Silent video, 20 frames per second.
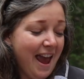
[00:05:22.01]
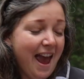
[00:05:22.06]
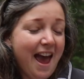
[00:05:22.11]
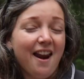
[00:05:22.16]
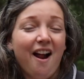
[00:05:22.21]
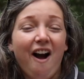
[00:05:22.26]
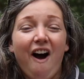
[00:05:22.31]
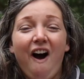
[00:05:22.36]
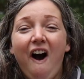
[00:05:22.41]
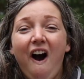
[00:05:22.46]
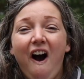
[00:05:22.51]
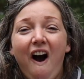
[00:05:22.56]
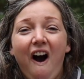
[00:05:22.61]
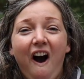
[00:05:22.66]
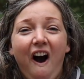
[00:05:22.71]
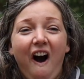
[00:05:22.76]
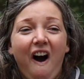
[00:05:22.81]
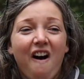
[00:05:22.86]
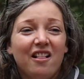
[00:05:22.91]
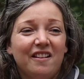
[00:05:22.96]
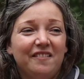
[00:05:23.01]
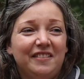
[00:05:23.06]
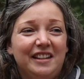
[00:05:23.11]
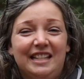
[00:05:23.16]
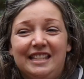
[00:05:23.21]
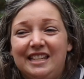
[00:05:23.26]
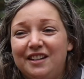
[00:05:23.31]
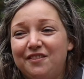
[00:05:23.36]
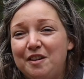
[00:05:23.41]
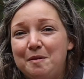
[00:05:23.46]
and all of
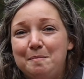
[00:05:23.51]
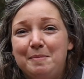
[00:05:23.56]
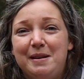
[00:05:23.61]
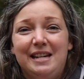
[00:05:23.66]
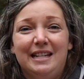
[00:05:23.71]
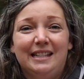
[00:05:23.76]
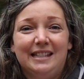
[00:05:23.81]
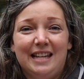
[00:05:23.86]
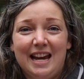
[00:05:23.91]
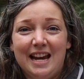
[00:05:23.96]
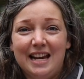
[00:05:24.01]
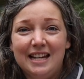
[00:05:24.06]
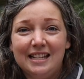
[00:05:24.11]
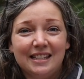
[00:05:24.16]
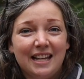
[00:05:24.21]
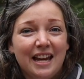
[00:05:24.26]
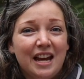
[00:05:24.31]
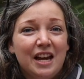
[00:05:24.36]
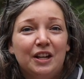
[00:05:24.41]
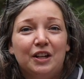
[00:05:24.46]
these different pieces